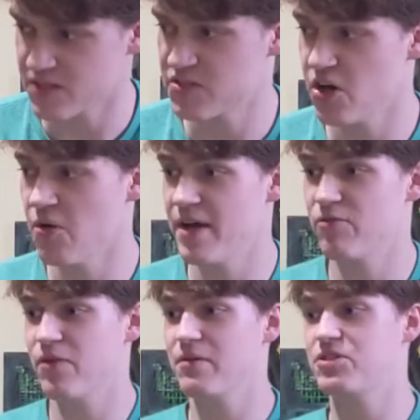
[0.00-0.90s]
So
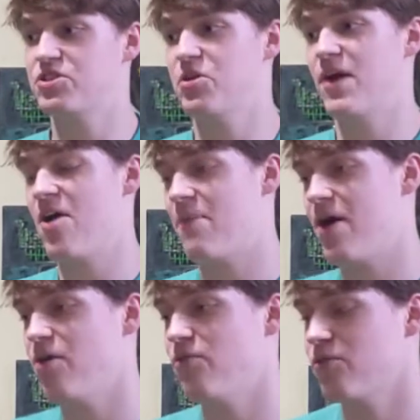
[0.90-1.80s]
it really showed how
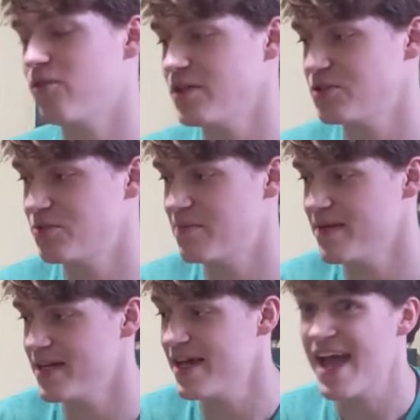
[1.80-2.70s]
powerful Russia would
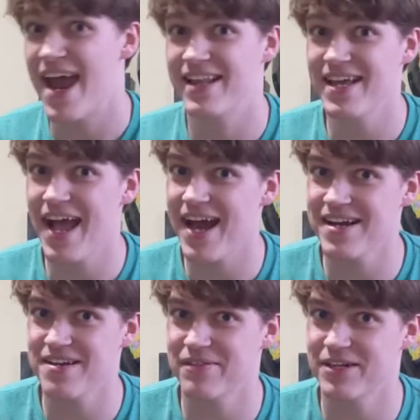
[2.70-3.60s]
be, and they
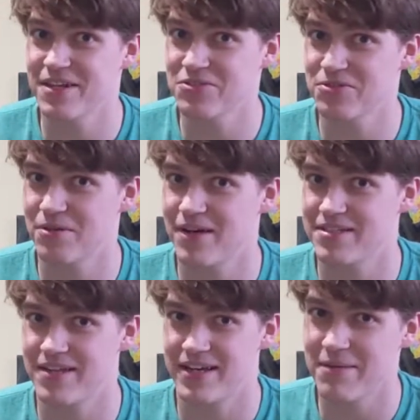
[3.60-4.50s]
hadn't even
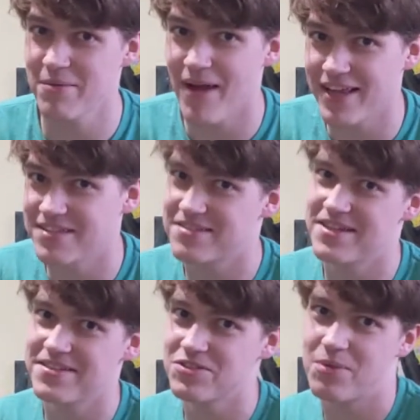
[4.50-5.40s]
industrialized yet. Keep in mind, this is
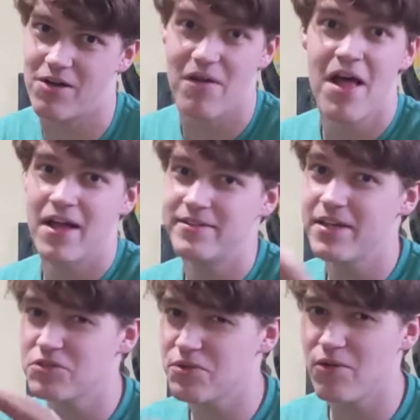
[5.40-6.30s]
1812.
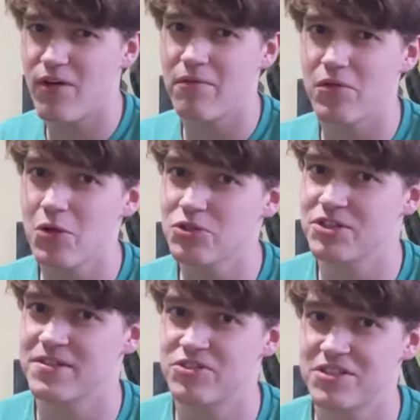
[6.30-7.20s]
Industrial
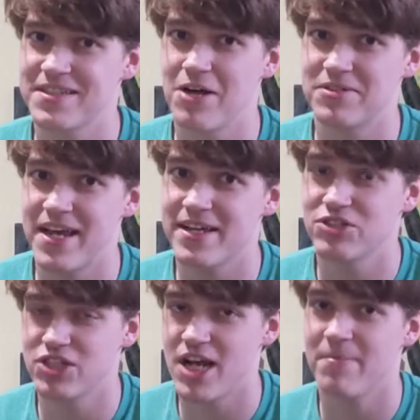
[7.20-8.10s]
Revolution is just now taking
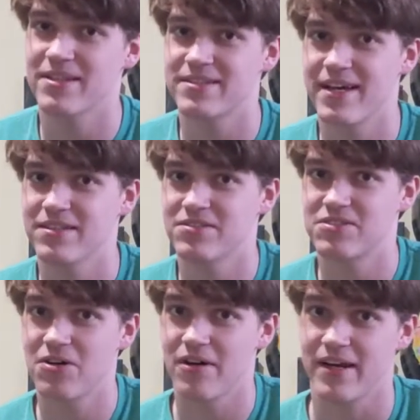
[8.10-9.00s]
shape, and it's getting
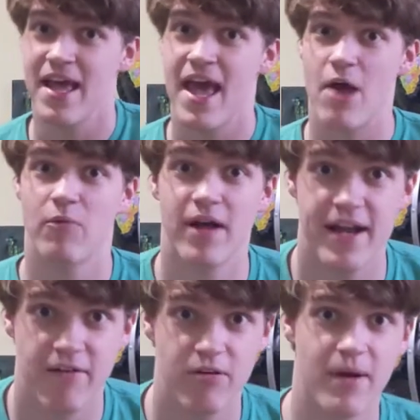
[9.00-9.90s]
started.
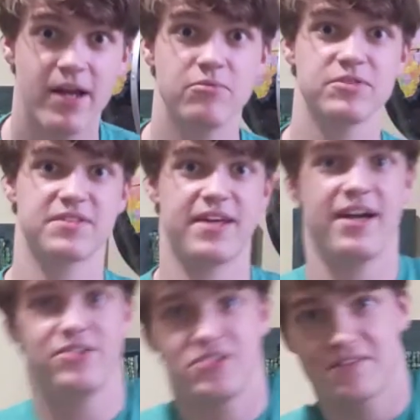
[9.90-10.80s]
And everybody was
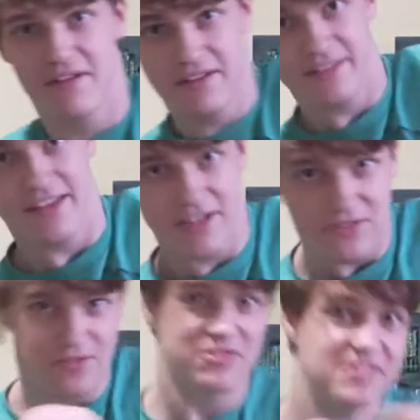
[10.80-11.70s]
kind of just on the edge
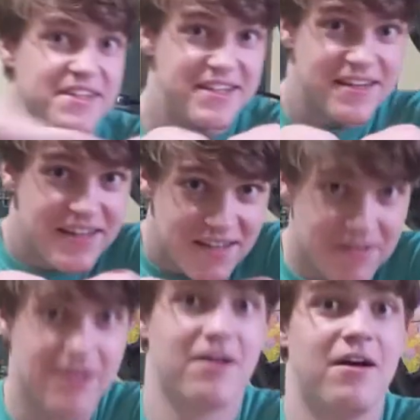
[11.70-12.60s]
of their seat,
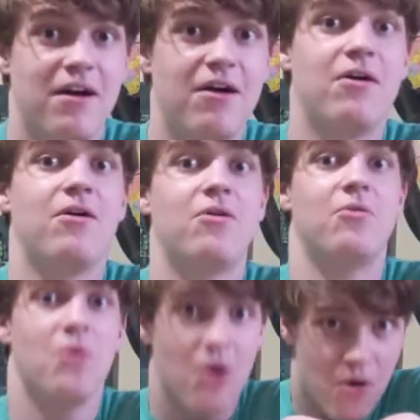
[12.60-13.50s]
like, uh-oh,